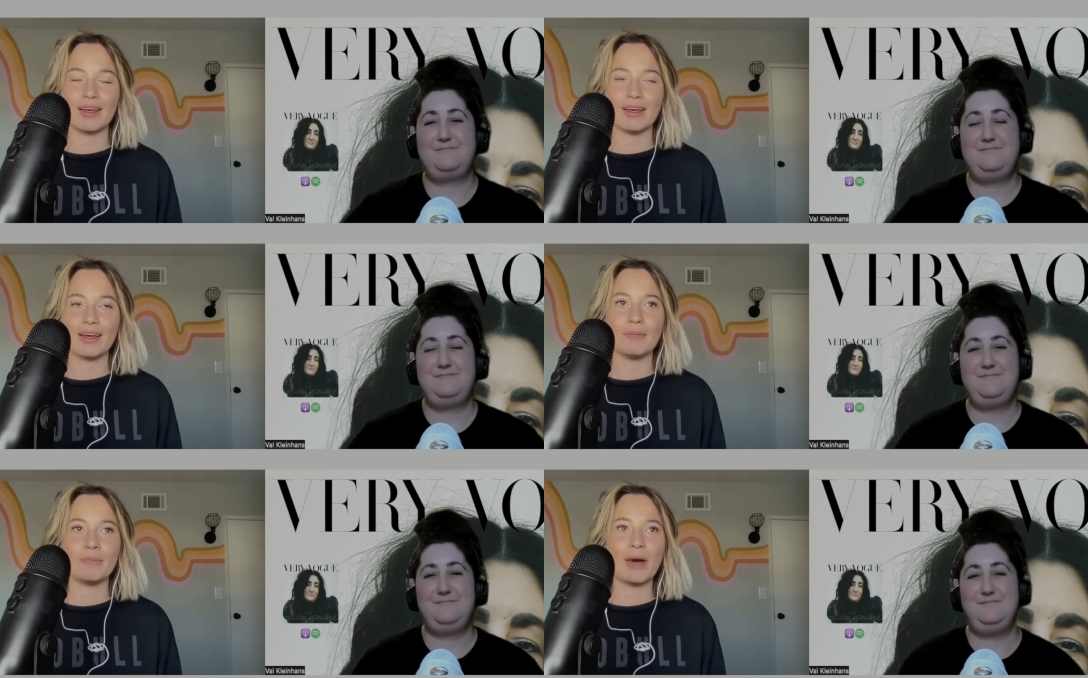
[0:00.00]

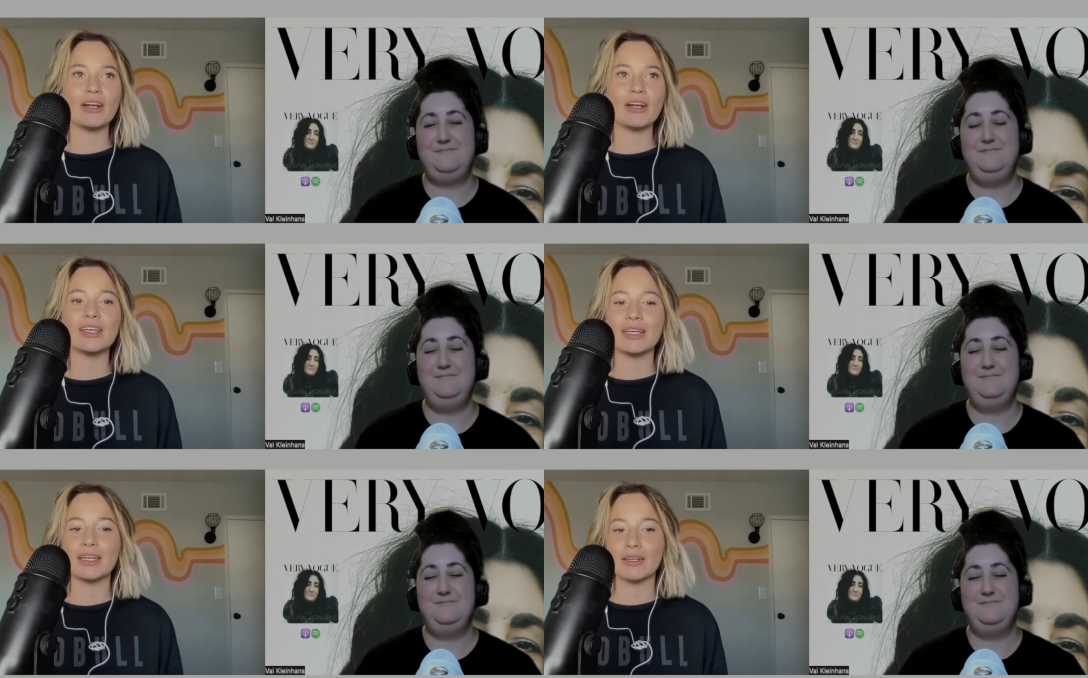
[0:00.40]
Speaker 1: about
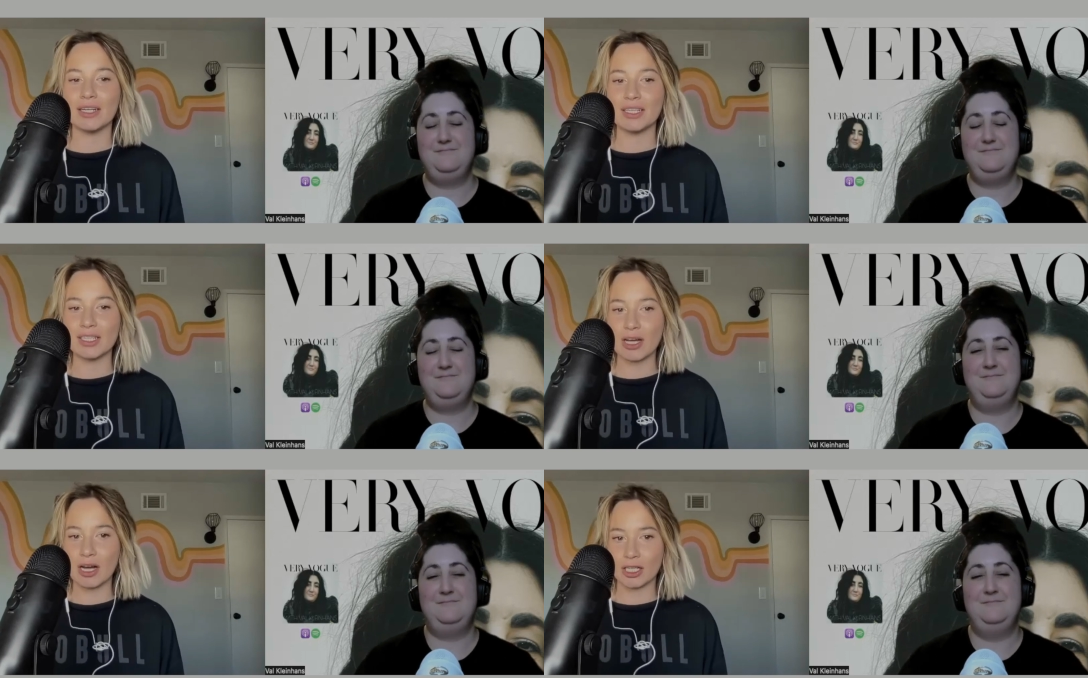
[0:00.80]
a year
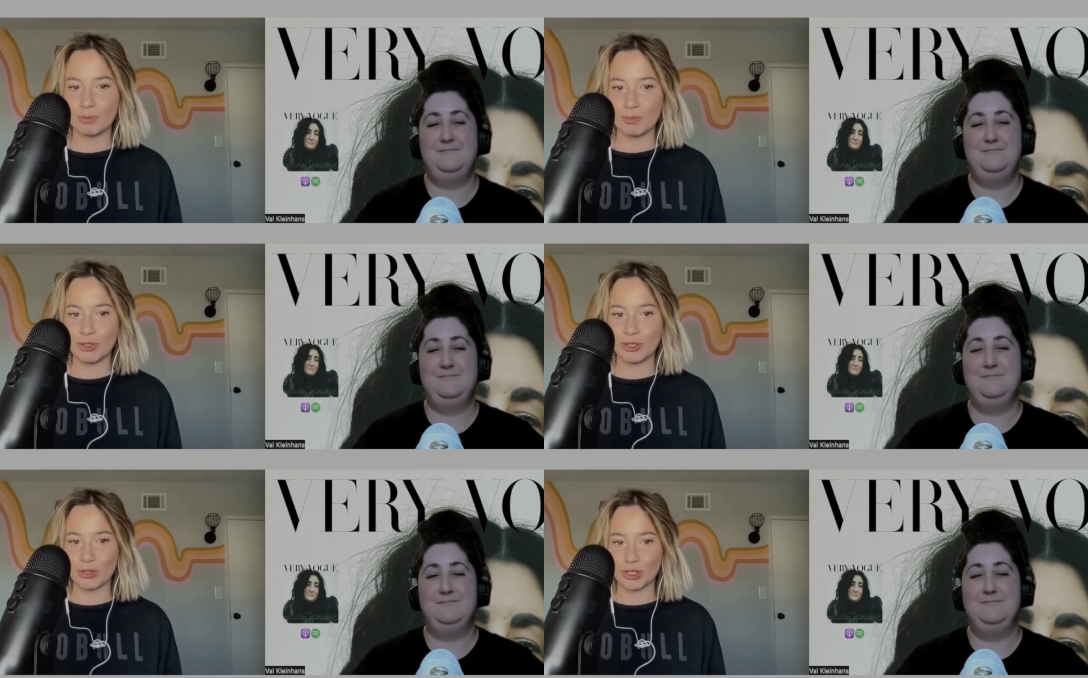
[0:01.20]
into
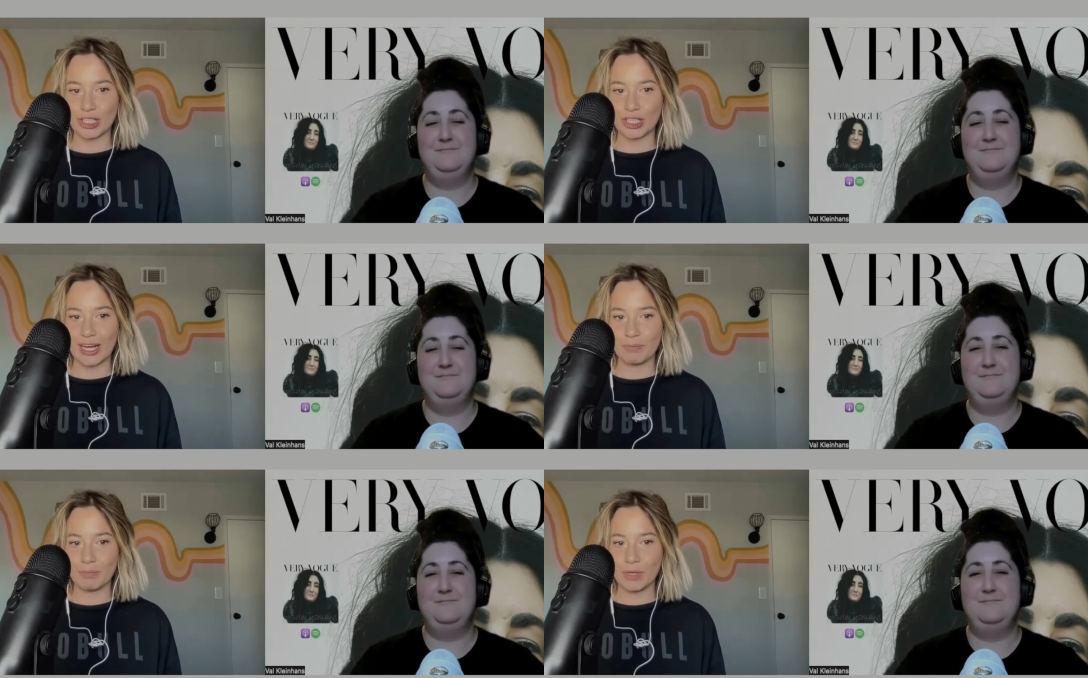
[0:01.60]

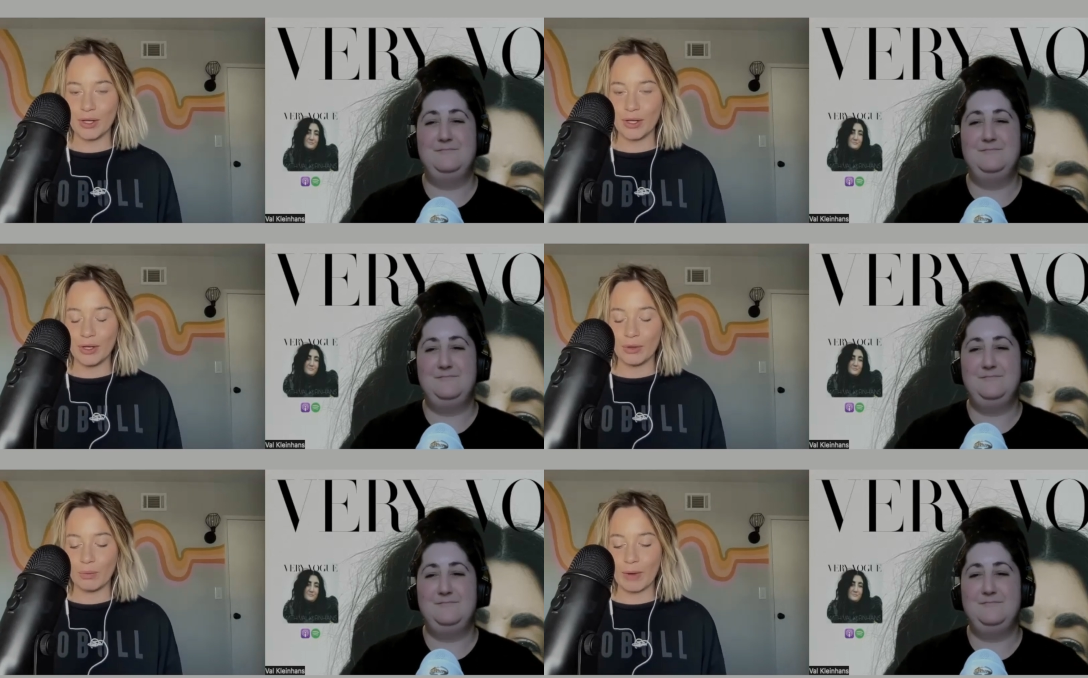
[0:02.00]
entrepreneurship
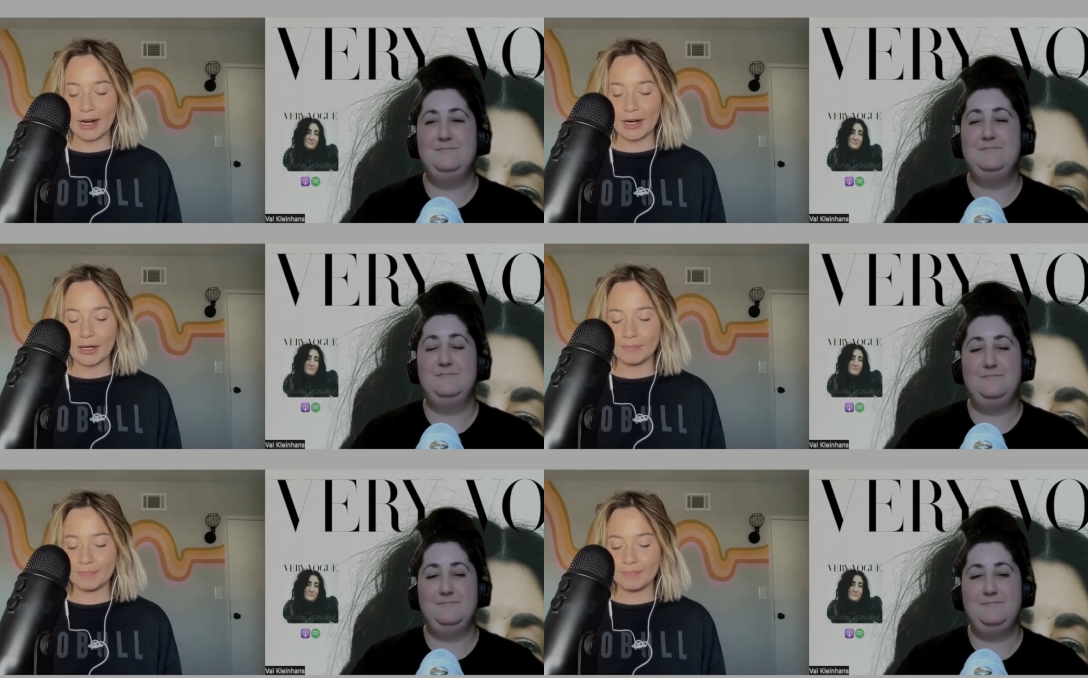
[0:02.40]

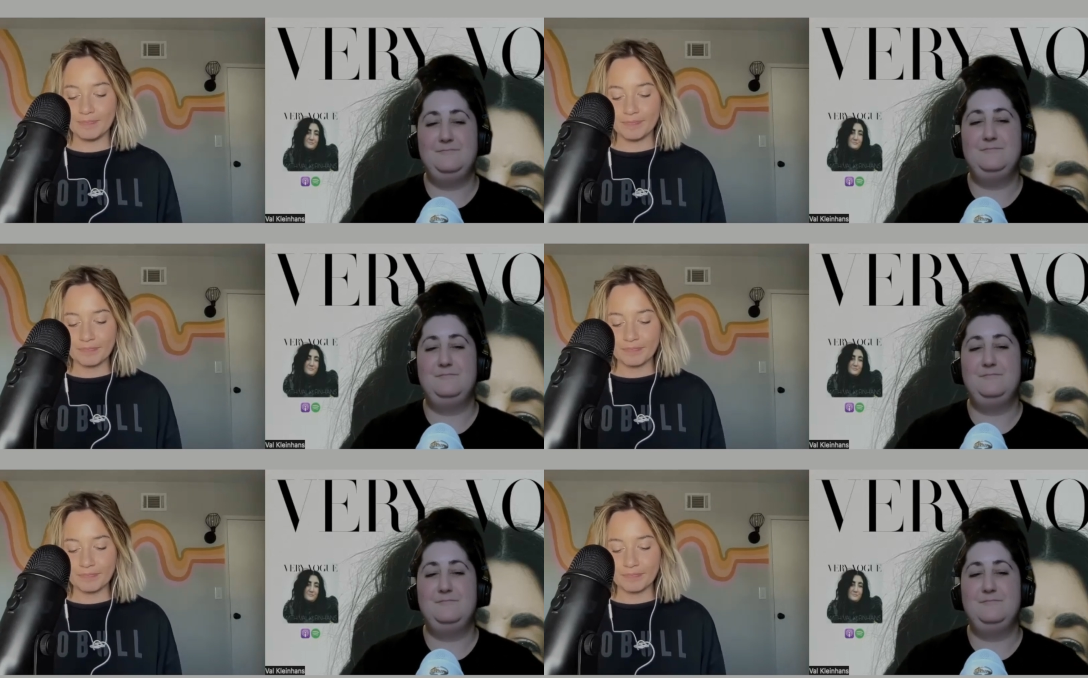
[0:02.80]
where